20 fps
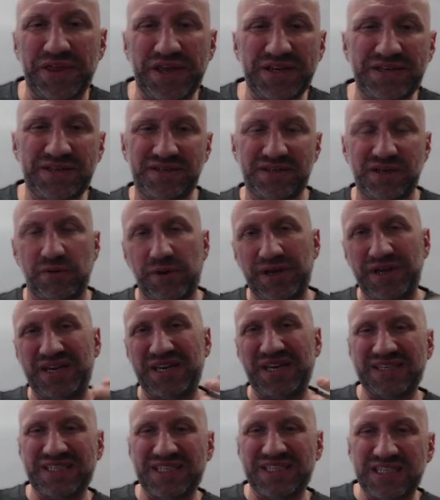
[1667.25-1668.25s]
this, so
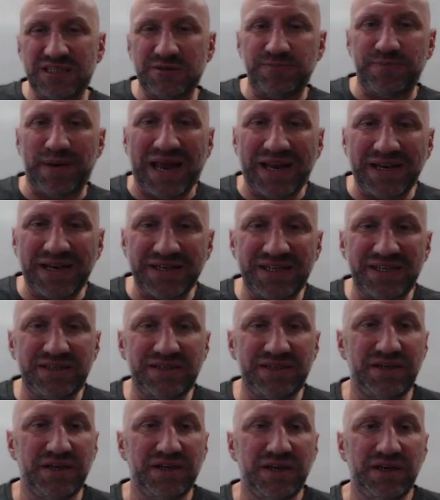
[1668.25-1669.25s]
it
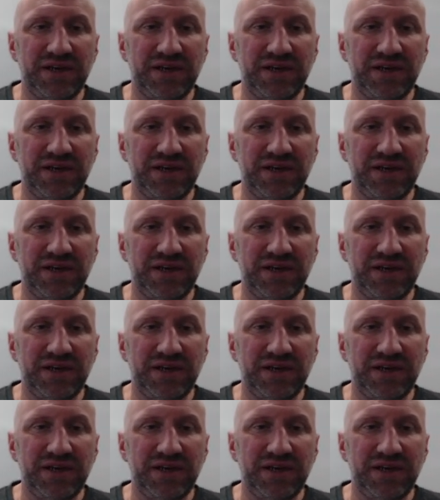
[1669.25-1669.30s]
expanded.